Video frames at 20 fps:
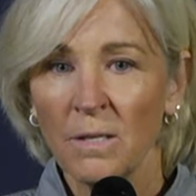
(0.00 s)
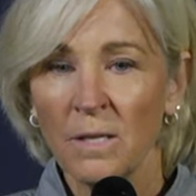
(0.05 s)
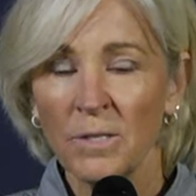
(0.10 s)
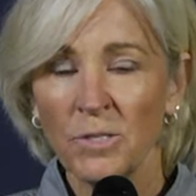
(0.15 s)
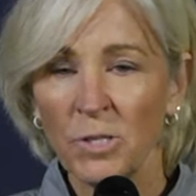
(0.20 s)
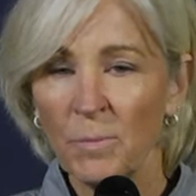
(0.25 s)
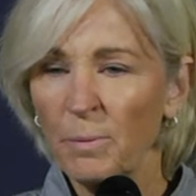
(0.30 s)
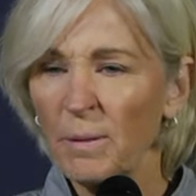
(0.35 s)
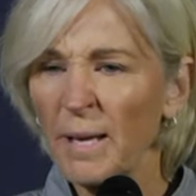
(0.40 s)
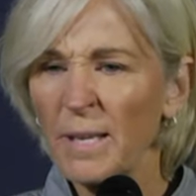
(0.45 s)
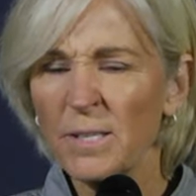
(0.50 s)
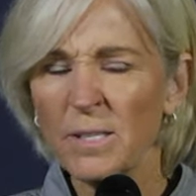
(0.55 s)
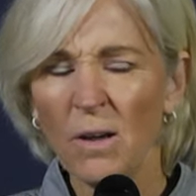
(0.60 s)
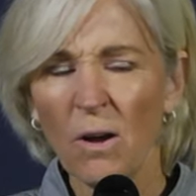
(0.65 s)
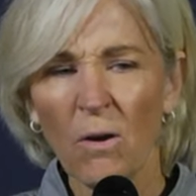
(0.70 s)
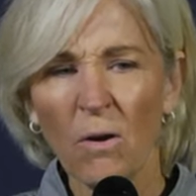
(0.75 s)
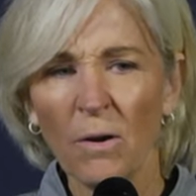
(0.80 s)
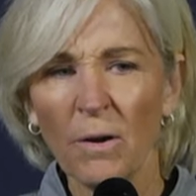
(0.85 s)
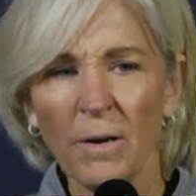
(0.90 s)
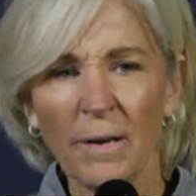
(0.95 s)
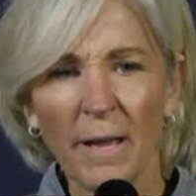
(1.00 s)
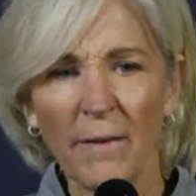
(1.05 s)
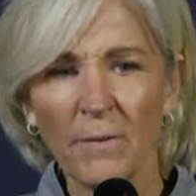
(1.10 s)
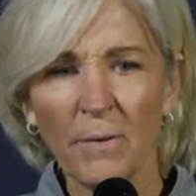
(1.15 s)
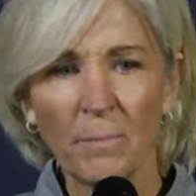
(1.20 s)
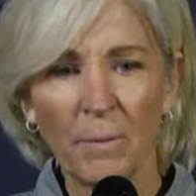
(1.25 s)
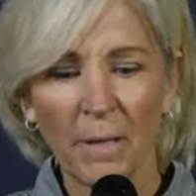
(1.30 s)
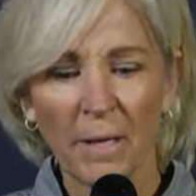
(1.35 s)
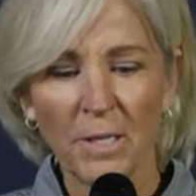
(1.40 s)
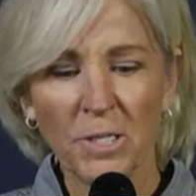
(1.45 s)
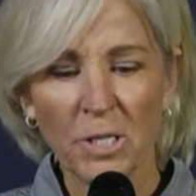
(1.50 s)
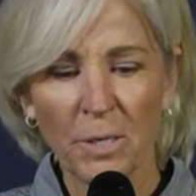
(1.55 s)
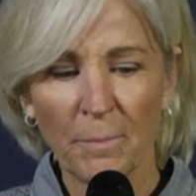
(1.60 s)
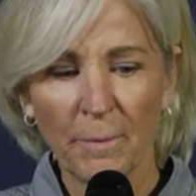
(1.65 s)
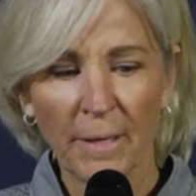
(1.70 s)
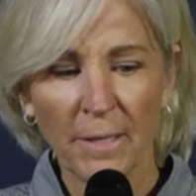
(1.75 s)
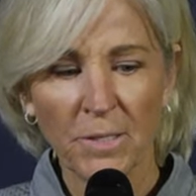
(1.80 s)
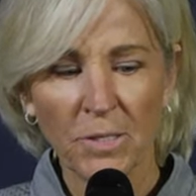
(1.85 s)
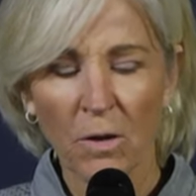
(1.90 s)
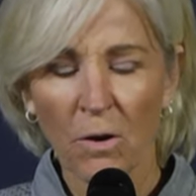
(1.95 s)
And she plays hard. Every play she
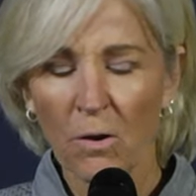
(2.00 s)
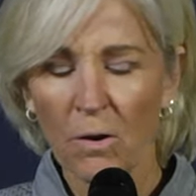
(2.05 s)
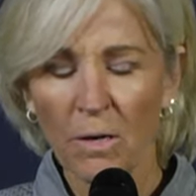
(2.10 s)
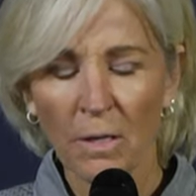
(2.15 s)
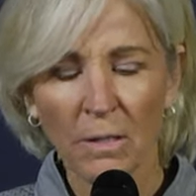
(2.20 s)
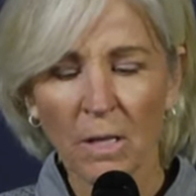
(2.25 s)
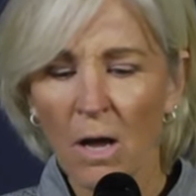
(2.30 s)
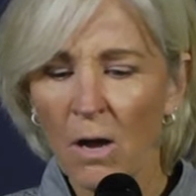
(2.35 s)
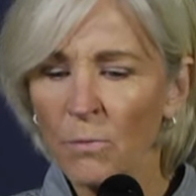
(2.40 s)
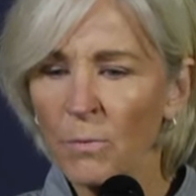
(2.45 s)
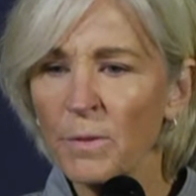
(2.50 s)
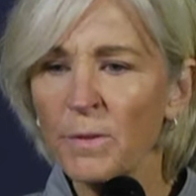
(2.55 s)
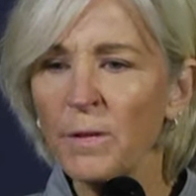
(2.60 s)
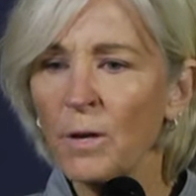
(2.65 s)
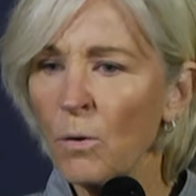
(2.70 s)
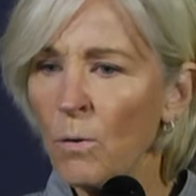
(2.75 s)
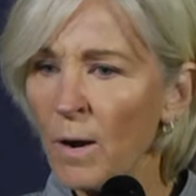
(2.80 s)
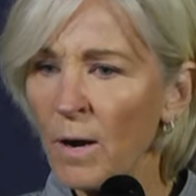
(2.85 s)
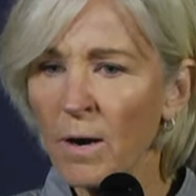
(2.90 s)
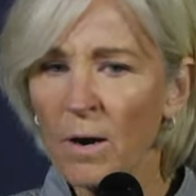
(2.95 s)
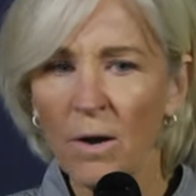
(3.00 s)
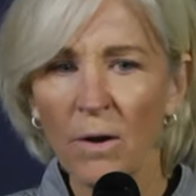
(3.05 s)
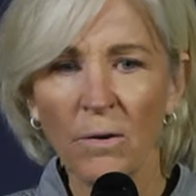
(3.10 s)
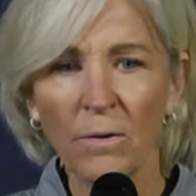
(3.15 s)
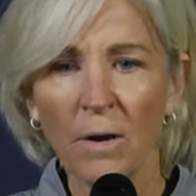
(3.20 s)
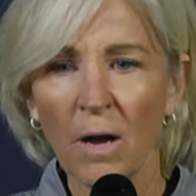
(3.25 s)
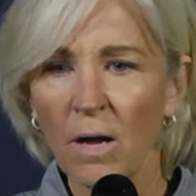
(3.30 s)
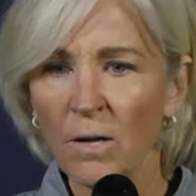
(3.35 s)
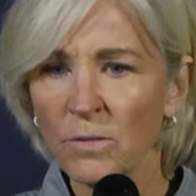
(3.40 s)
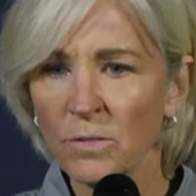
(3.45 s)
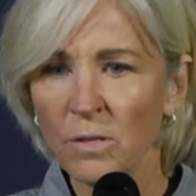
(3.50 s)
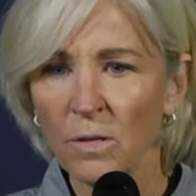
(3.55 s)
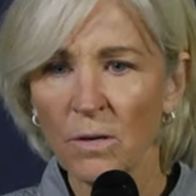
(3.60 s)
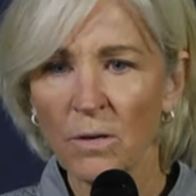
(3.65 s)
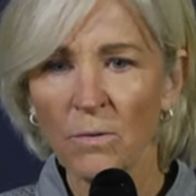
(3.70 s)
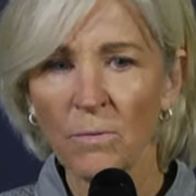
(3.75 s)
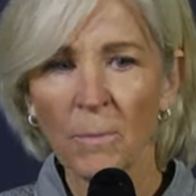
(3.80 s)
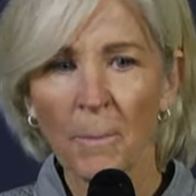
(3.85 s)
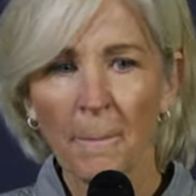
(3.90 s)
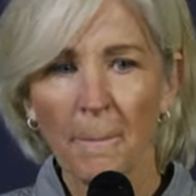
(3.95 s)
plays hard, along with Neguero
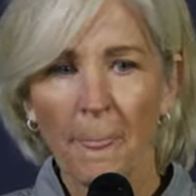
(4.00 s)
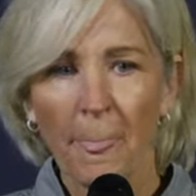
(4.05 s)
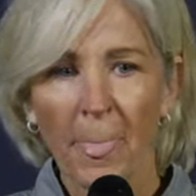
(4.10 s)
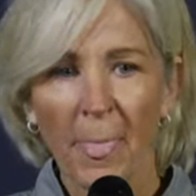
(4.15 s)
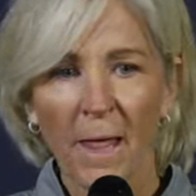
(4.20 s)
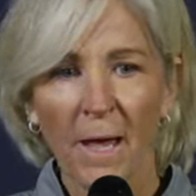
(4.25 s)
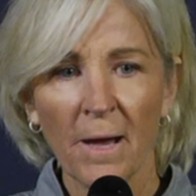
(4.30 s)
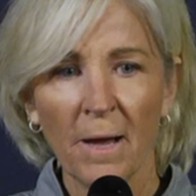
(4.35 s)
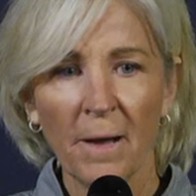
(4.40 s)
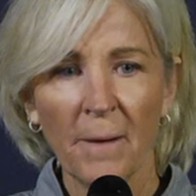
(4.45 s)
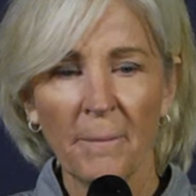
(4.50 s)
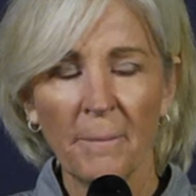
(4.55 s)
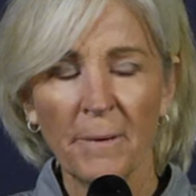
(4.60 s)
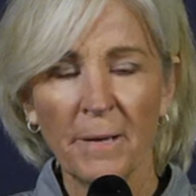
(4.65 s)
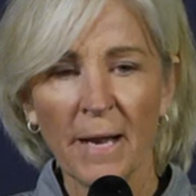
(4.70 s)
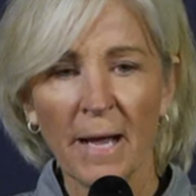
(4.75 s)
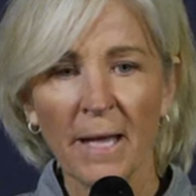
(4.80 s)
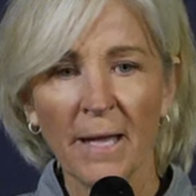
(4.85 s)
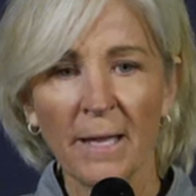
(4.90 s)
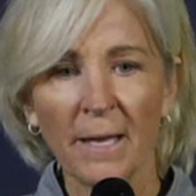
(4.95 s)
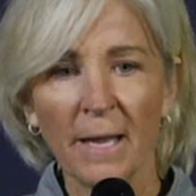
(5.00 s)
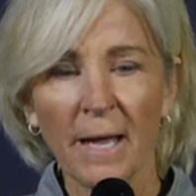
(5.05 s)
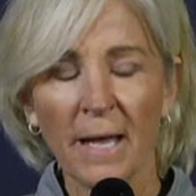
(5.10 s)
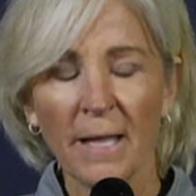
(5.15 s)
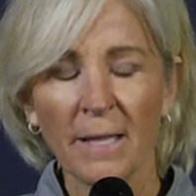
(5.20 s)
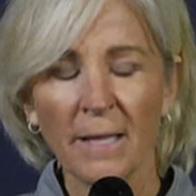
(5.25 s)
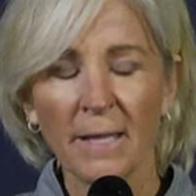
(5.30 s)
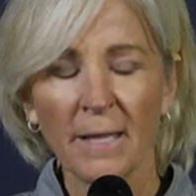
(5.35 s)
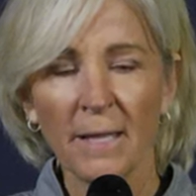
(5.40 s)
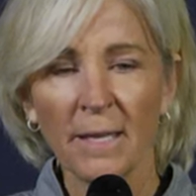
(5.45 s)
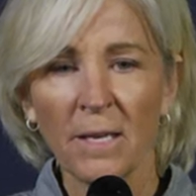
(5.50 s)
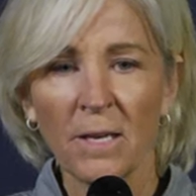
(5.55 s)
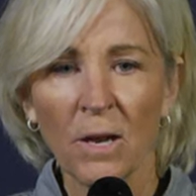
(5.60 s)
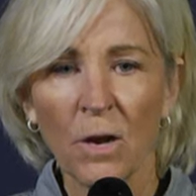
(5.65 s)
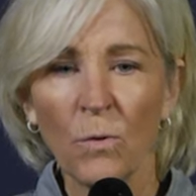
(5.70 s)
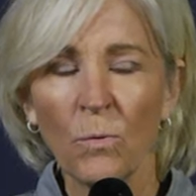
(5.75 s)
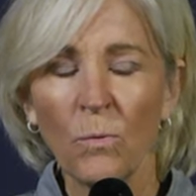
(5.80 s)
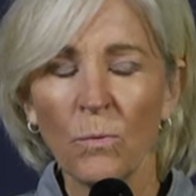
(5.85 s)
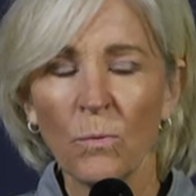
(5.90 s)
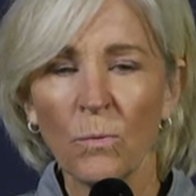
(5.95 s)
also. But I you
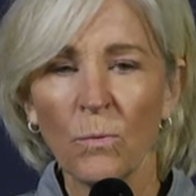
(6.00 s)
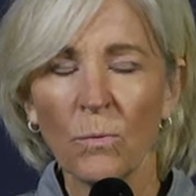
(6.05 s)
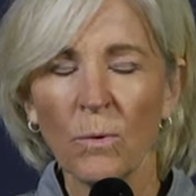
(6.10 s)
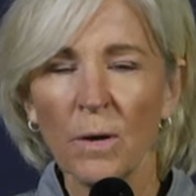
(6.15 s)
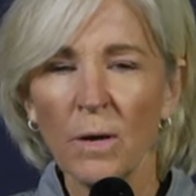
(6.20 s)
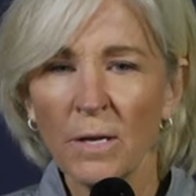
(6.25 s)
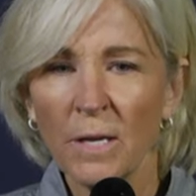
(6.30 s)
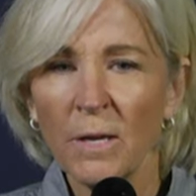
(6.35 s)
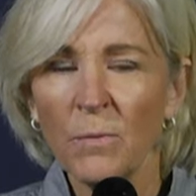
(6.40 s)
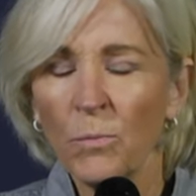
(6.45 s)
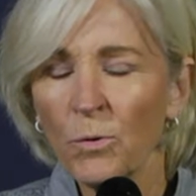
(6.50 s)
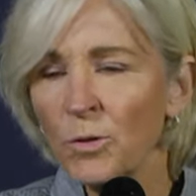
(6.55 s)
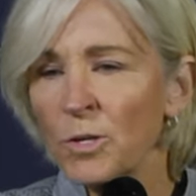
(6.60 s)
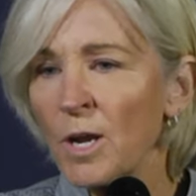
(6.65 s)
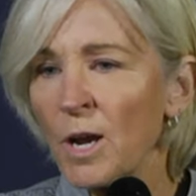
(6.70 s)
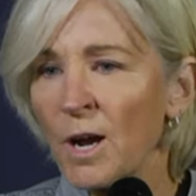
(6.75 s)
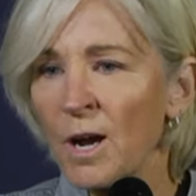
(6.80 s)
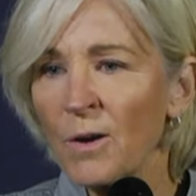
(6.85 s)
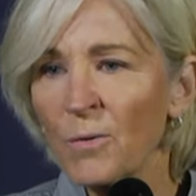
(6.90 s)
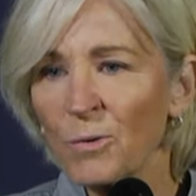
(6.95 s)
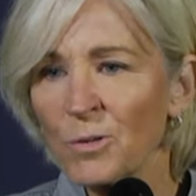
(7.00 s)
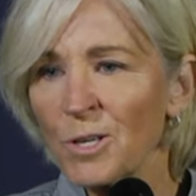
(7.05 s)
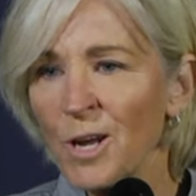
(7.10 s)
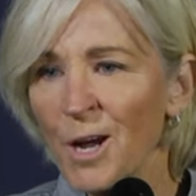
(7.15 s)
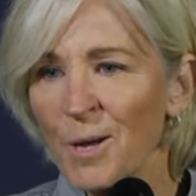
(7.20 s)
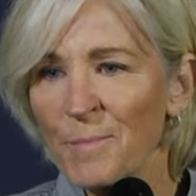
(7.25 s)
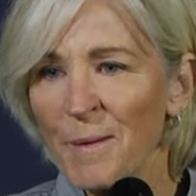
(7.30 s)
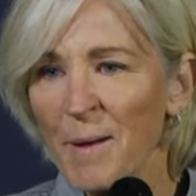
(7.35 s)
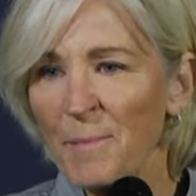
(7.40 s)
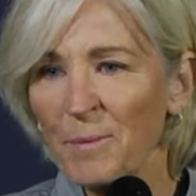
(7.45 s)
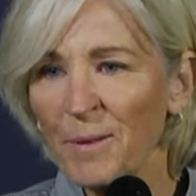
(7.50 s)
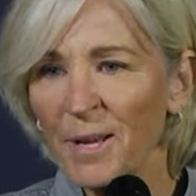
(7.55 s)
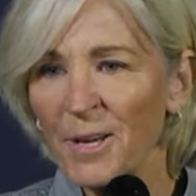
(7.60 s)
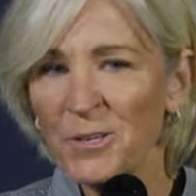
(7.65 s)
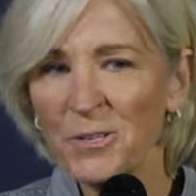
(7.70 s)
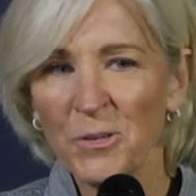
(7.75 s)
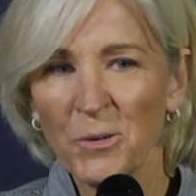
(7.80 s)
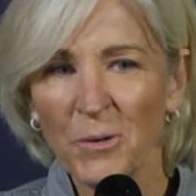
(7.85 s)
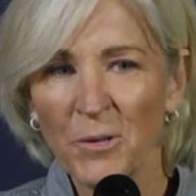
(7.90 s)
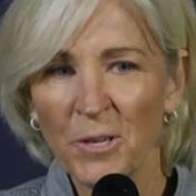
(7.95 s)
know, again, we're young. We're talking about
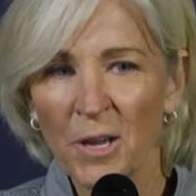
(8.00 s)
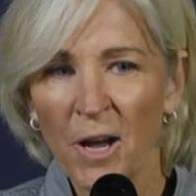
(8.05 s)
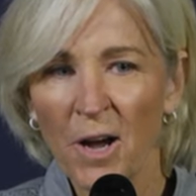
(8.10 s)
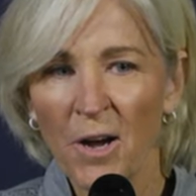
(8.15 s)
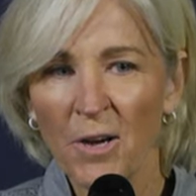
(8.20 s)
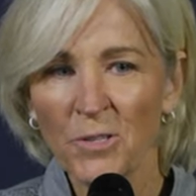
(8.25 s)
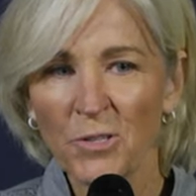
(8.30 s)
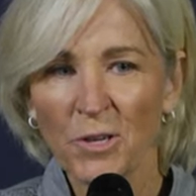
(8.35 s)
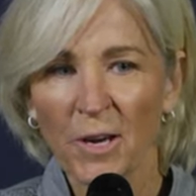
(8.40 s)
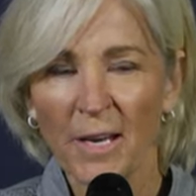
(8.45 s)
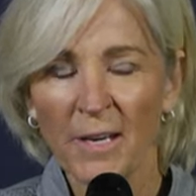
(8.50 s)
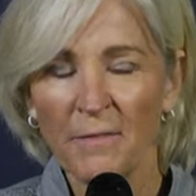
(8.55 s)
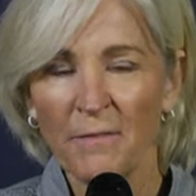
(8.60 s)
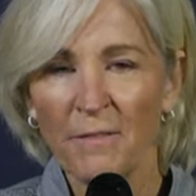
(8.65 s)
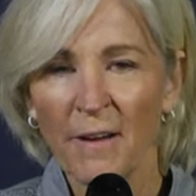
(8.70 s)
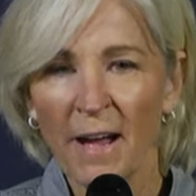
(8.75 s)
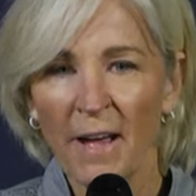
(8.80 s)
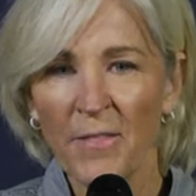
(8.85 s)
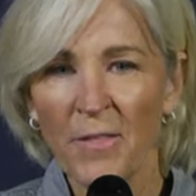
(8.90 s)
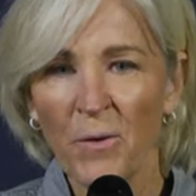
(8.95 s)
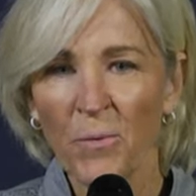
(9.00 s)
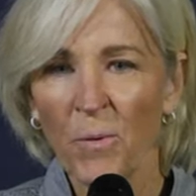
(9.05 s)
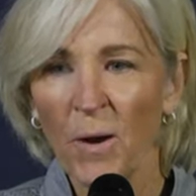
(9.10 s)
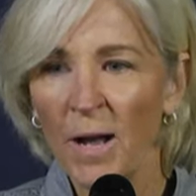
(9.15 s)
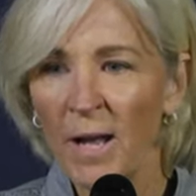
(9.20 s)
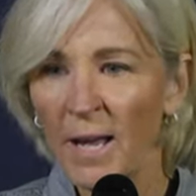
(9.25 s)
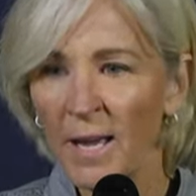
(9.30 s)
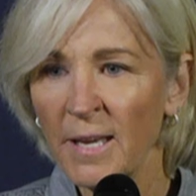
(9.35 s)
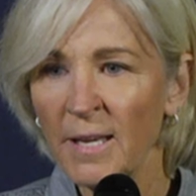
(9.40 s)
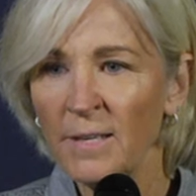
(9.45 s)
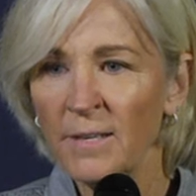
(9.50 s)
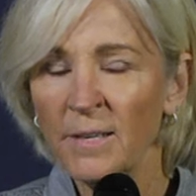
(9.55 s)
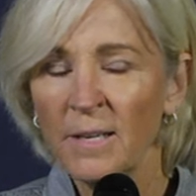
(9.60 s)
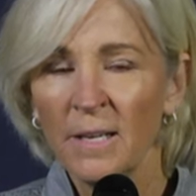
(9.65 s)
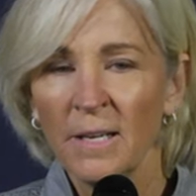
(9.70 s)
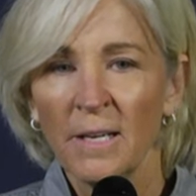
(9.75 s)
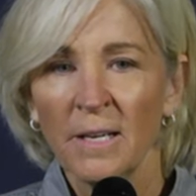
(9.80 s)
players who are young, trying to find their way and